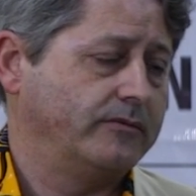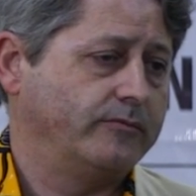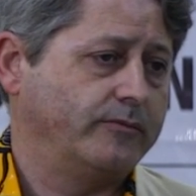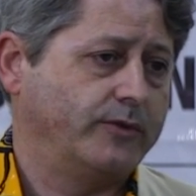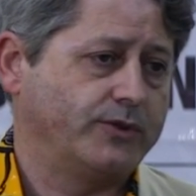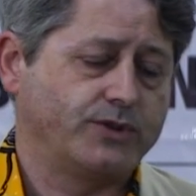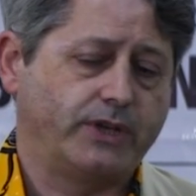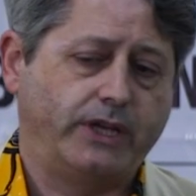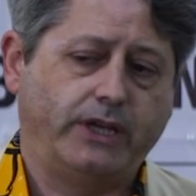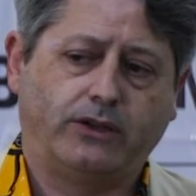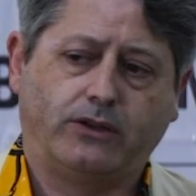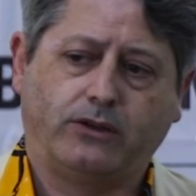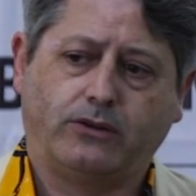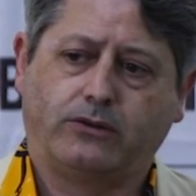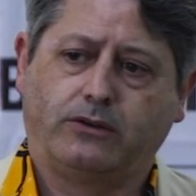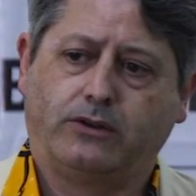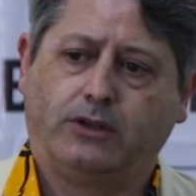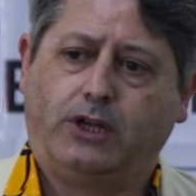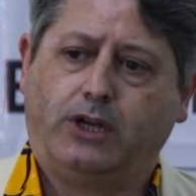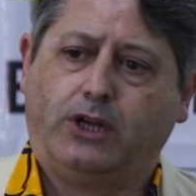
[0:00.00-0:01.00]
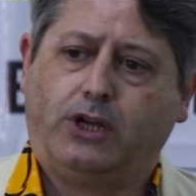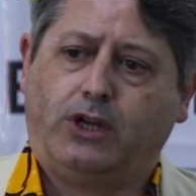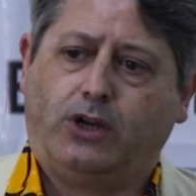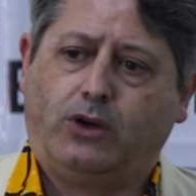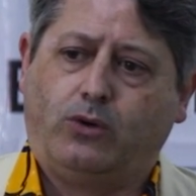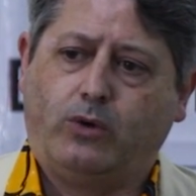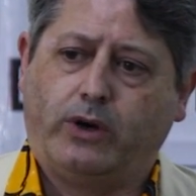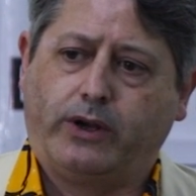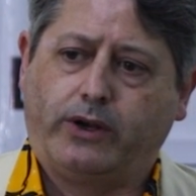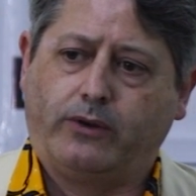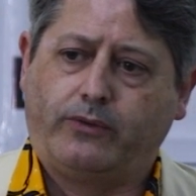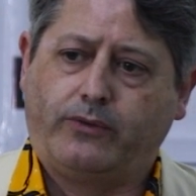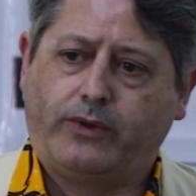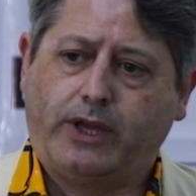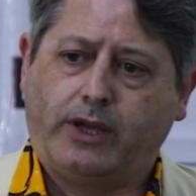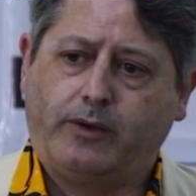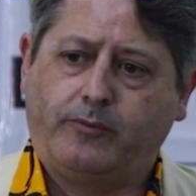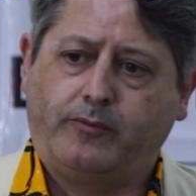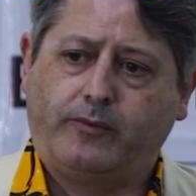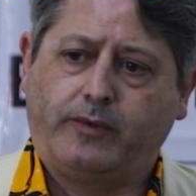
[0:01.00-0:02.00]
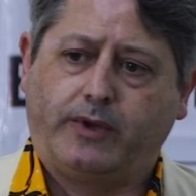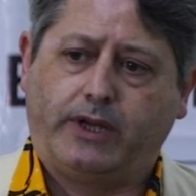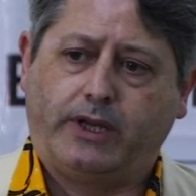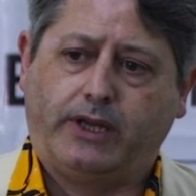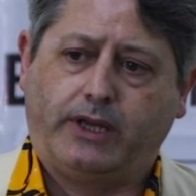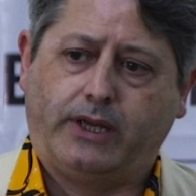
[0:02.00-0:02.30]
mosquitoes. One of them